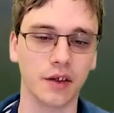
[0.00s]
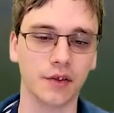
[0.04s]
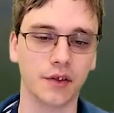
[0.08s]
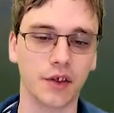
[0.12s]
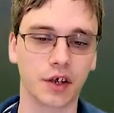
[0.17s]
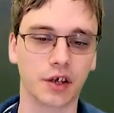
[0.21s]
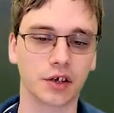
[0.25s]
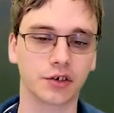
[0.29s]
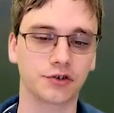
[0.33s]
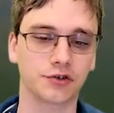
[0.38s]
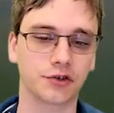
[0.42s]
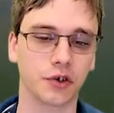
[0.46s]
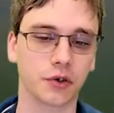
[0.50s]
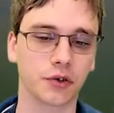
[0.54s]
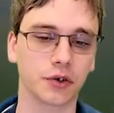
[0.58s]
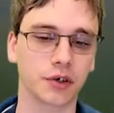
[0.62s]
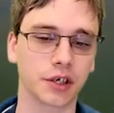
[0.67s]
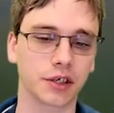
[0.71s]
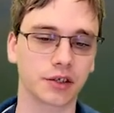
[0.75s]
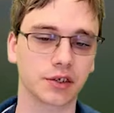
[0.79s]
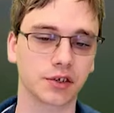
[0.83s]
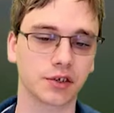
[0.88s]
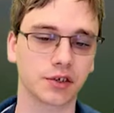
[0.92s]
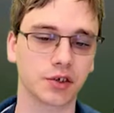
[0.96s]
the controller
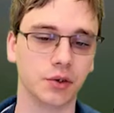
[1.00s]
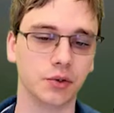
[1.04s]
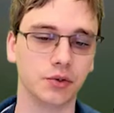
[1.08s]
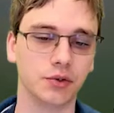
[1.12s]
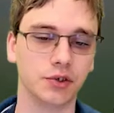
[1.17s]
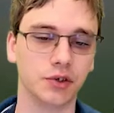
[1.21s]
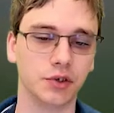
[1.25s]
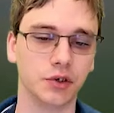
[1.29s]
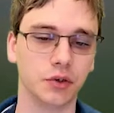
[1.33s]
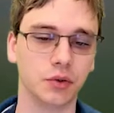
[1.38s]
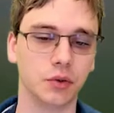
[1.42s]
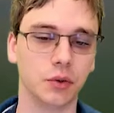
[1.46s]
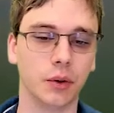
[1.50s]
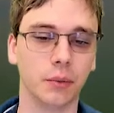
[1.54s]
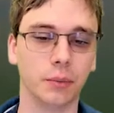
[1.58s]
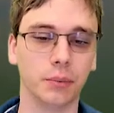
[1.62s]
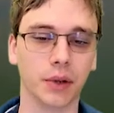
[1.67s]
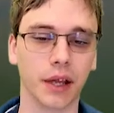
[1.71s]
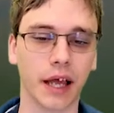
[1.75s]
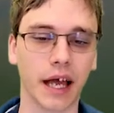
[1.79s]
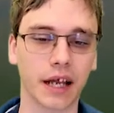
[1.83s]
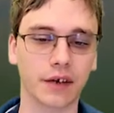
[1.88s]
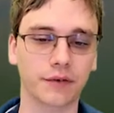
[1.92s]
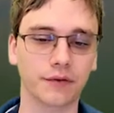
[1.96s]
gets a 2/2
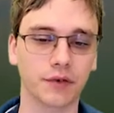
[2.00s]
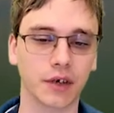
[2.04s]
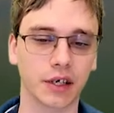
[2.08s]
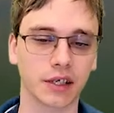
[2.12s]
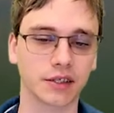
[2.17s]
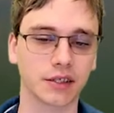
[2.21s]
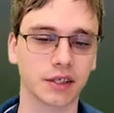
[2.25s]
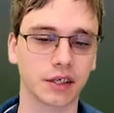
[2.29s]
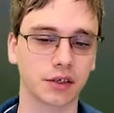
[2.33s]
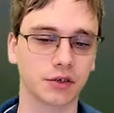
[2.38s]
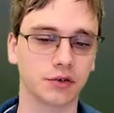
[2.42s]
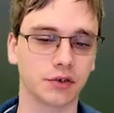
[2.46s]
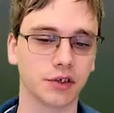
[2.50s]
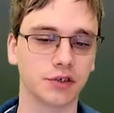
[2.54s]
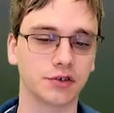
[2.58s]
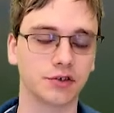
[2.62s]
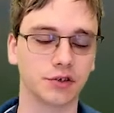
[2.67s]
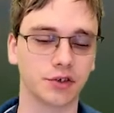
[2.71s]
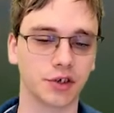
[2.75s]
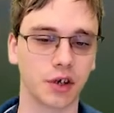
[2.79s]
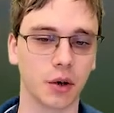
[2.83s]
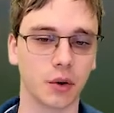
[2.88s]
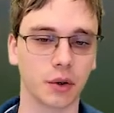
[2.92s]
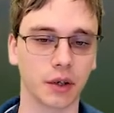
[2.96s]
Black Phyrexian
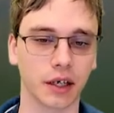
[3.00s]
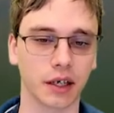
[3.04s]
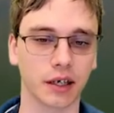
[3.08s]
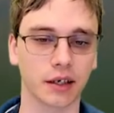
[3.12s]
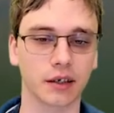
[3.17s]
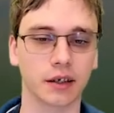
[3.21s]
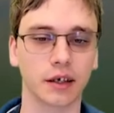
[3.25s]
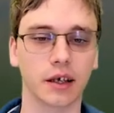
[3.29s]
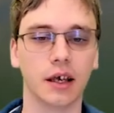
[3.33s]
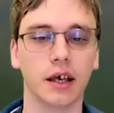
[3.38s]
creature token.